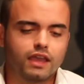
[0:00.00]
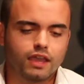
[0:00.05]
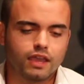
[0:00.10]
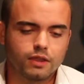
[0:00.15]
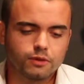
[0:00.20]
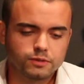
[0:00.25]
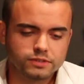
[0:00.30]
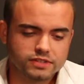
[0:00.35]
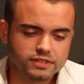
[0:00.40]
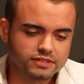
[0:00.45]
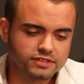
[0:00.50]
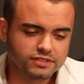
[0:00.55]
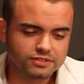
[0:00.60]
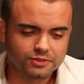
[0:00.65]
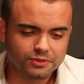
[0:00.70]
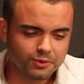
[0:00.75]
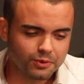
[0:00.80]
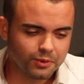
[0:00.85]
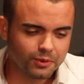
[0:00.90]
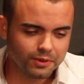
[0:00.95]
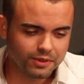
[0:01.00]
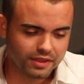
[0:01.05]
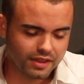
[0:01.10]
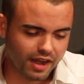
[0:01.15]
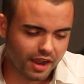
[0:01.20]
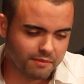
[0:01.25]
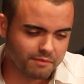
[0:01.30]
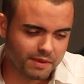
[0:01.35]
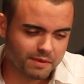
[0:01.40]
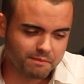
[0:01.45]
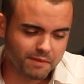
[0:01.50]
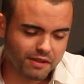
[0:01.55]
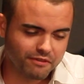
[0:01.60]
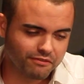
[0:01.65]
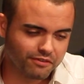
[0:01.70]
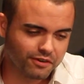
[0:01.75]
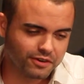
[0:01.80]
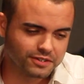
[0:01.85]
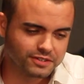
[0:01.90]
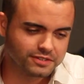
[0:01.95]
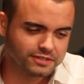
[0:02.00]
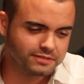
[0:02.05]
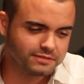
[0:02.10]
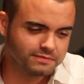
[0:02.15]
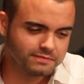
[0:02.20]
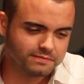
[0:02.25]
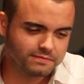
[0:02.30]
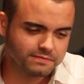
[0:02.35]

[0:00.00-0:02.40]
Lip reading: It was at school that I met my first